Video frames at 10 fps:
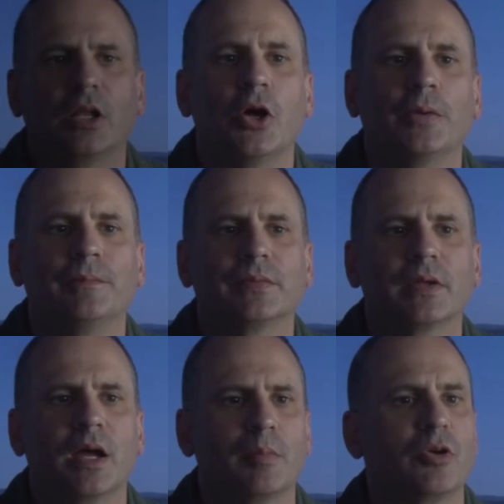Hello,
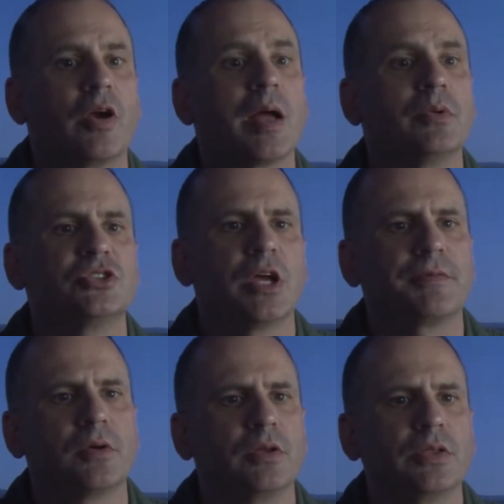I'm Rear Admiral
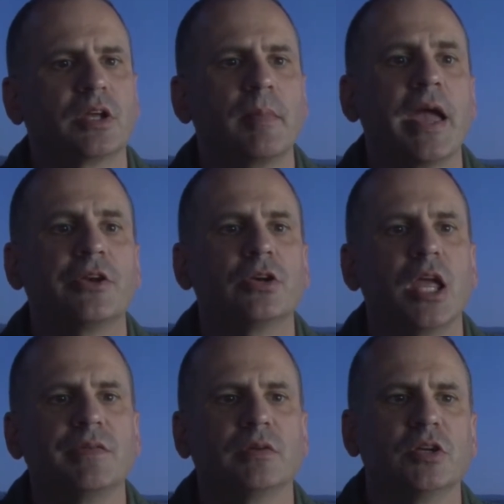Jeff Ruth, Commander,
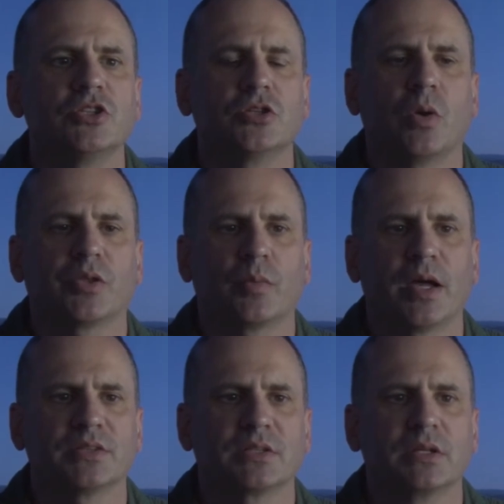Navy Region
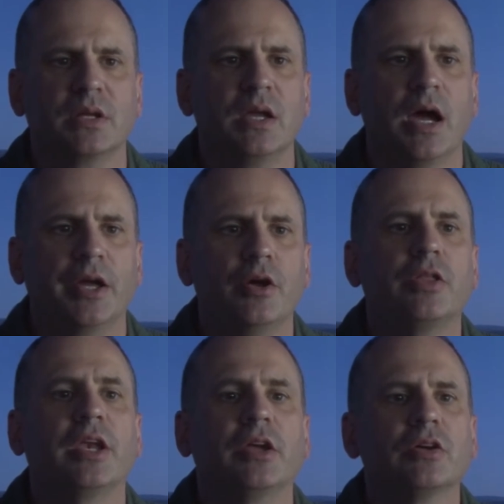Northwest. I know
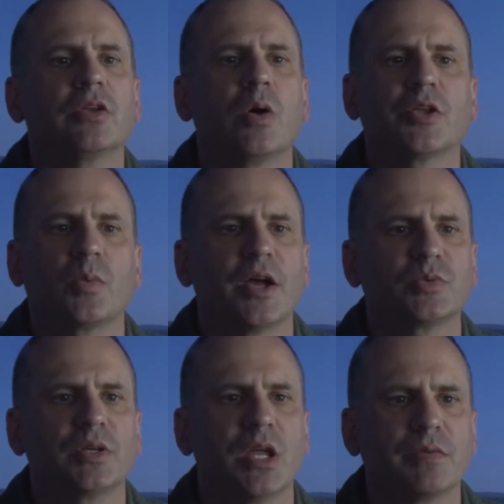that here in the
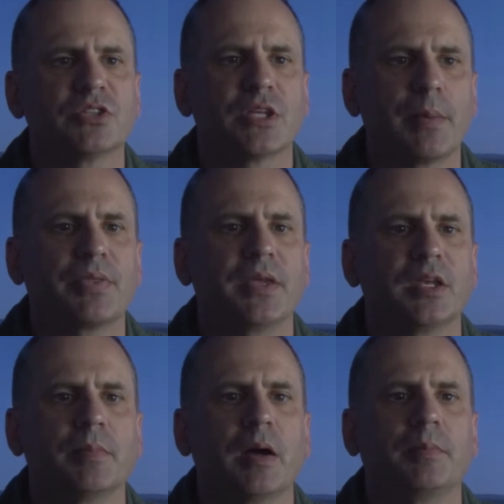Northwest, we never stop
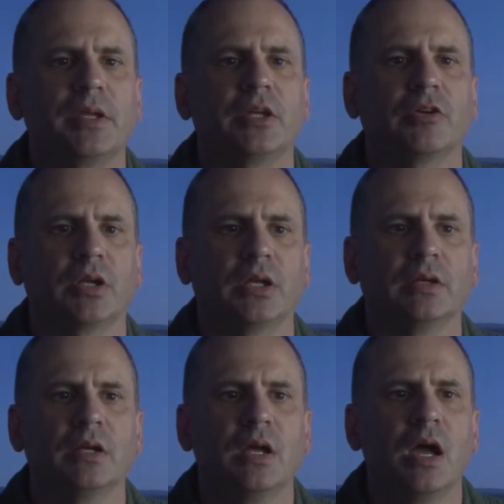thinking about being green.
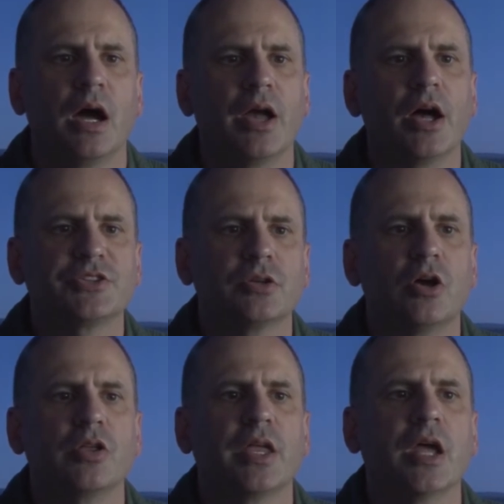I also
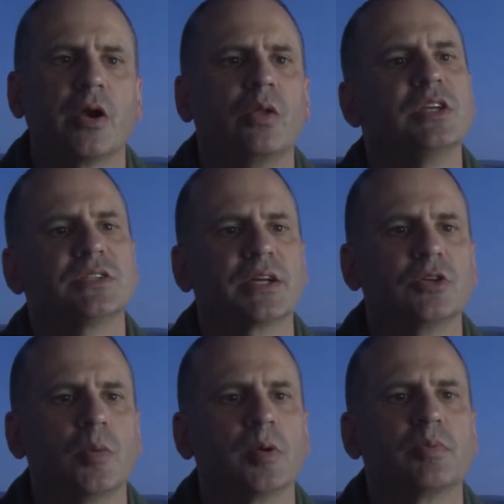know that not only is
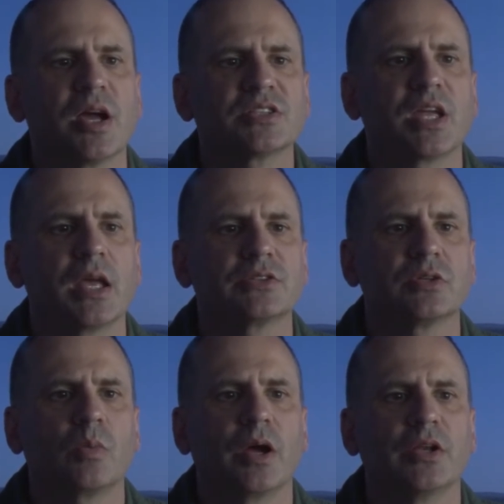October Breast
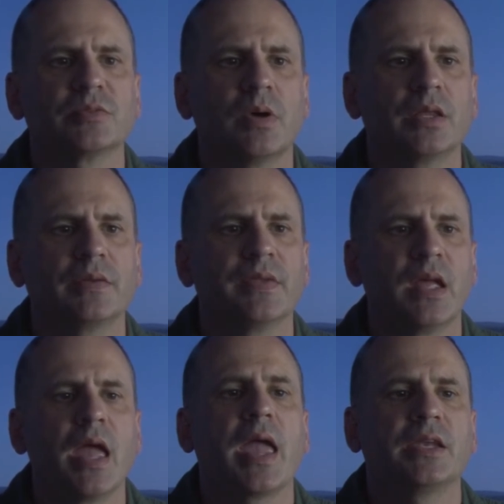Cancer Awareness Month
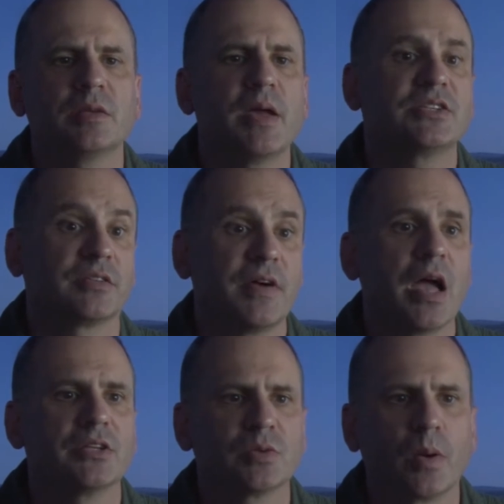and Domestic
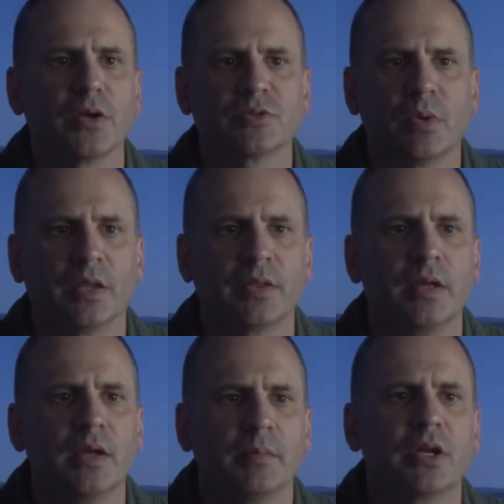Violence Awareness Month,
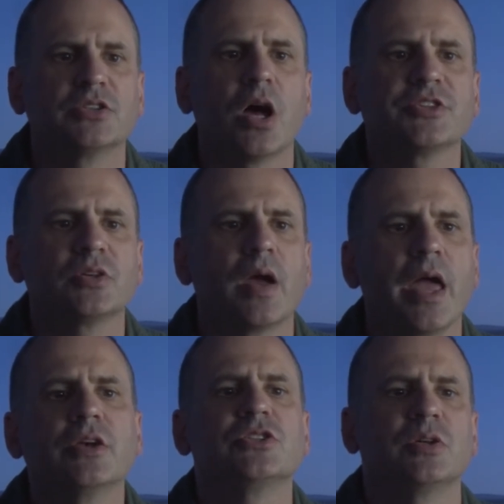but it's also
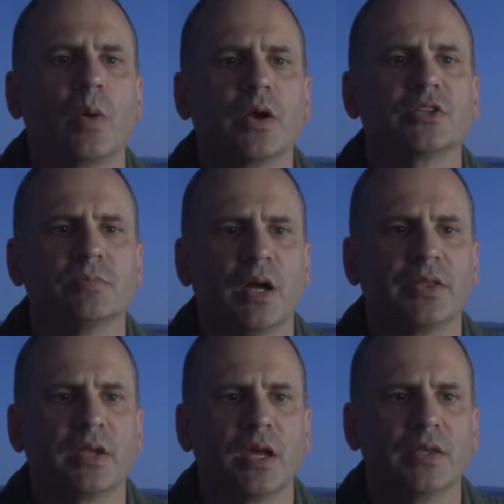Energy Awareness
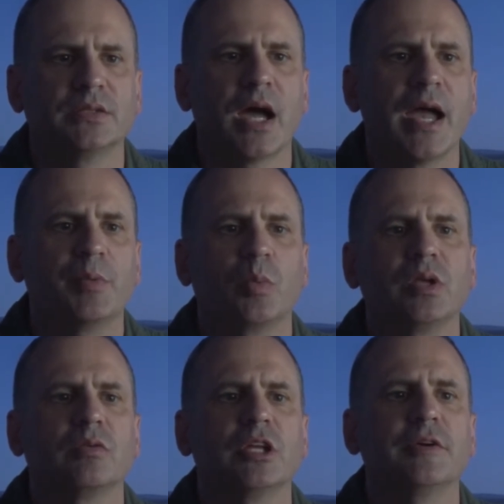Month and the time when
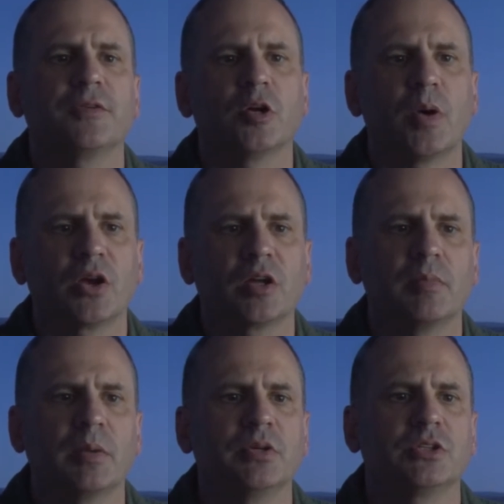we reaffirm our
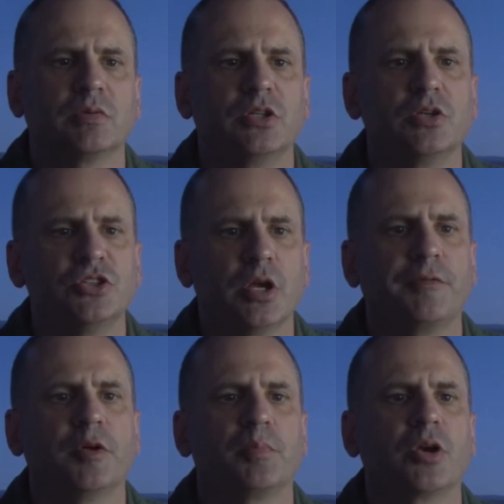commitment to reducing our
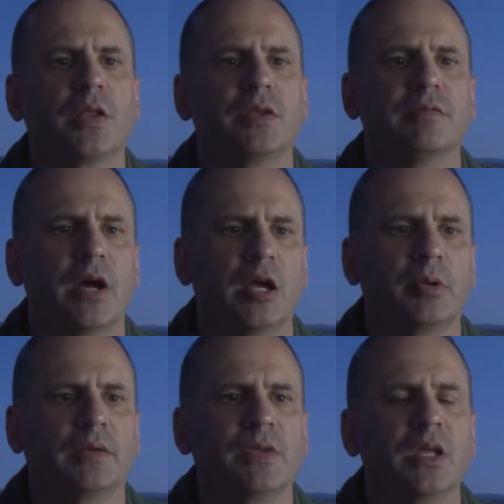footprint on the
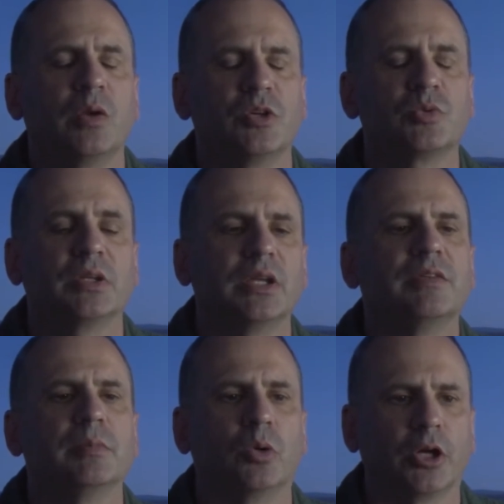environment in which we
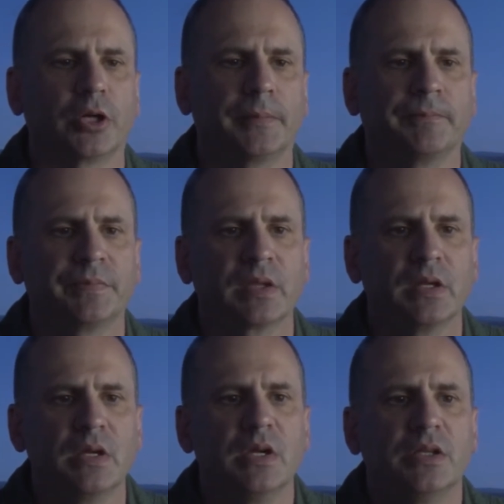live and work.
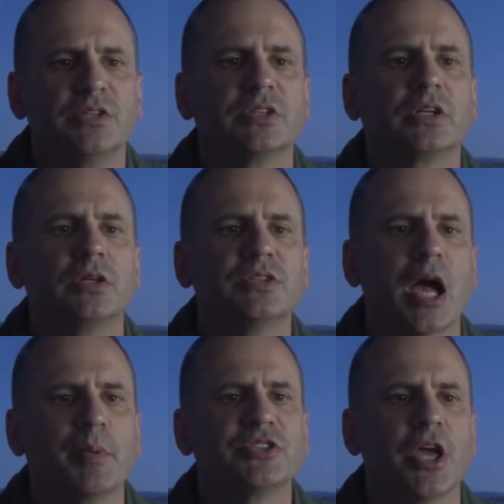This includes
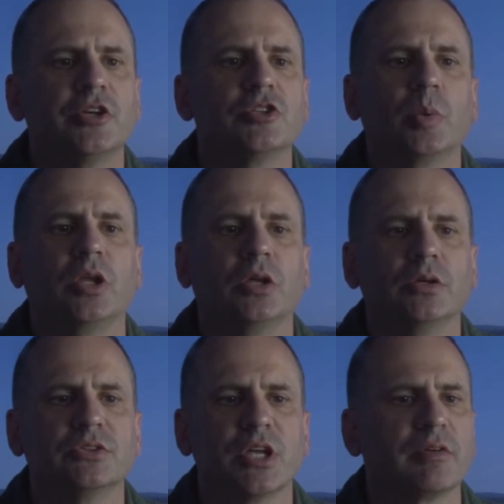how much energy we
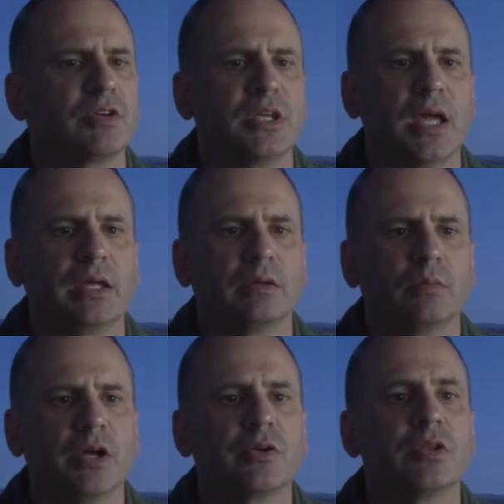use every day,
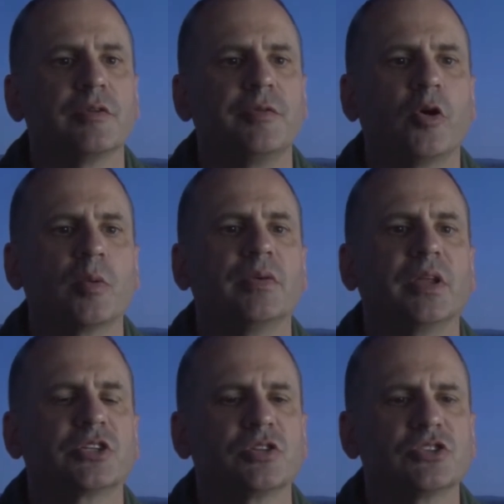whether in the form of
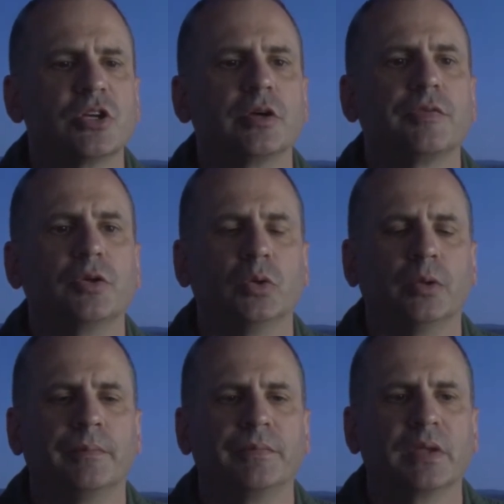electricity or fuel.